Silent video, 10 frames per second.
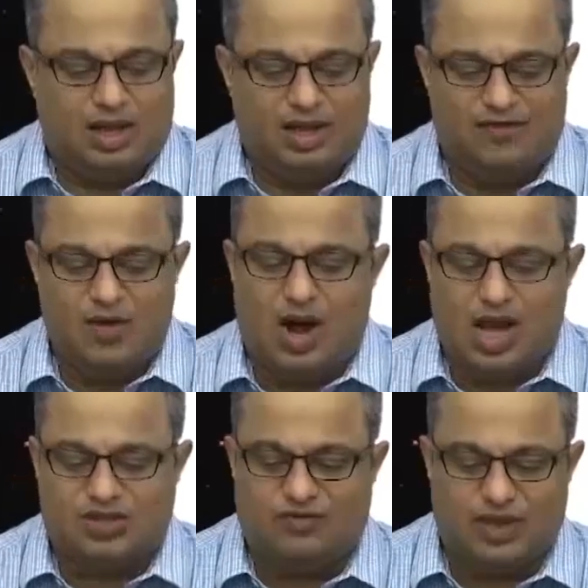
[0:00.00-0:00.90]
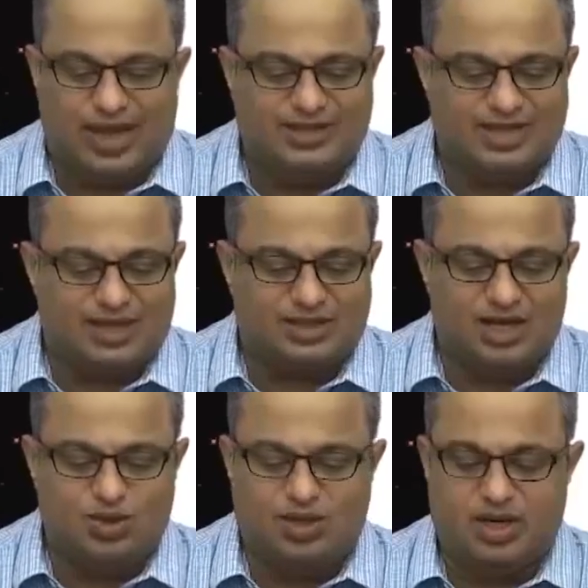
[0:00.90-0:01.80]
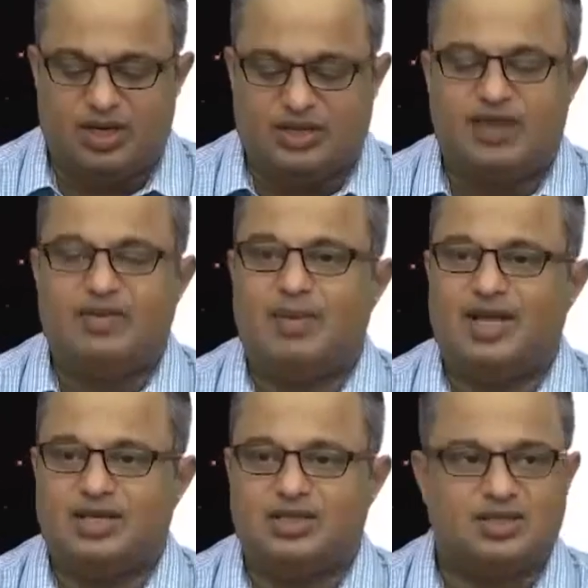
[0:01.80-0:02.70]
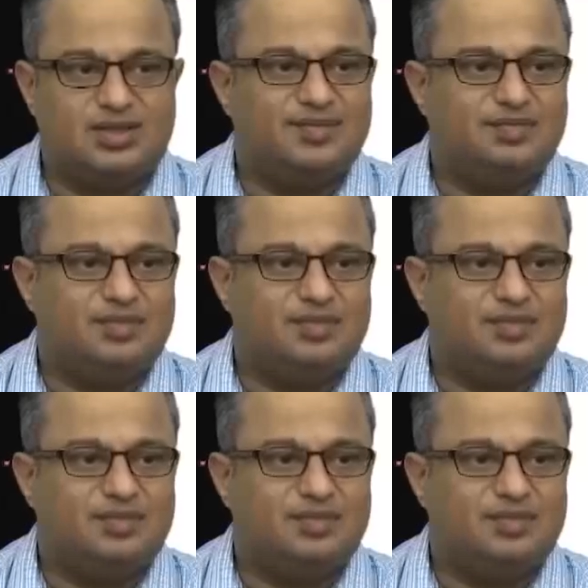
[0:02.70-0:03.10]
If you ask for the exact solution, it is given by this.